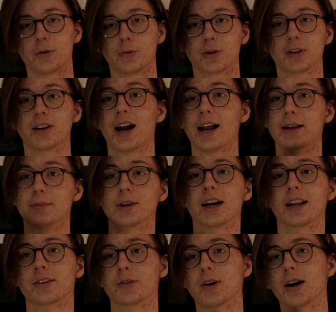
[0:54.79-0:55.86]
we're aiming
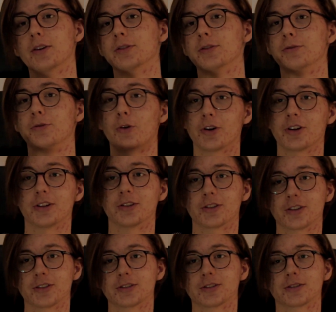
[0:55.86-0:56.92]
at around
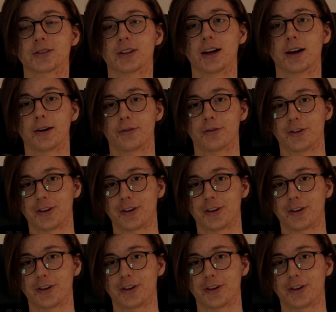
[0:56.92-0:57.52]
€40 for